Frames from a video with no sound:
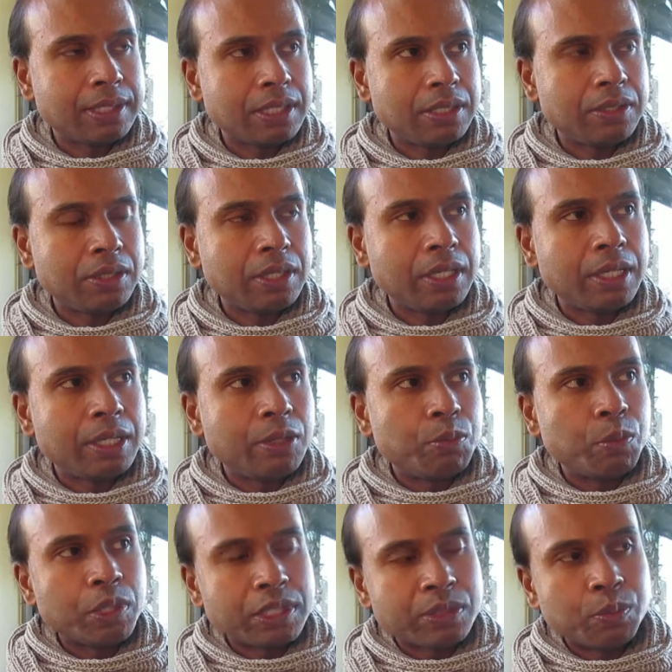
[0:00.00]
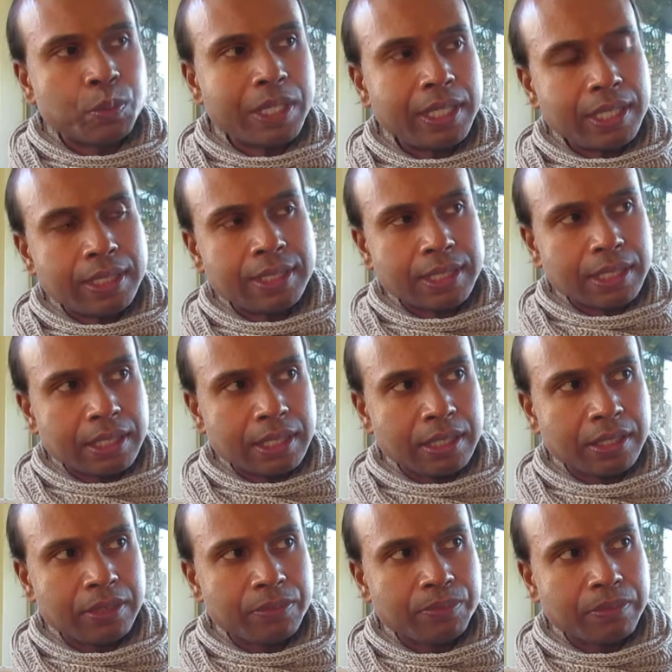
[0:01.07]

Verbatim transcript: So, mm -hmm. what's witnessing?